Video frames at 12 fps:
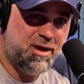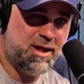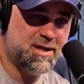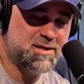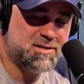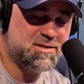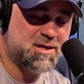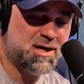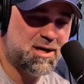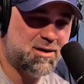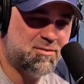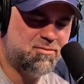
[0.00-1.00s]
is
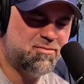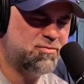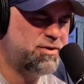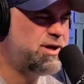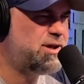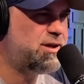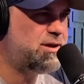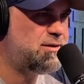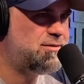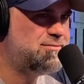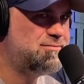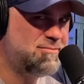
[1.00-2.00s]
really,
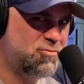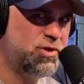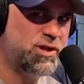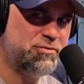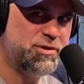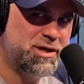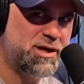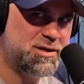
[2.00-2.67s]
really, really nice.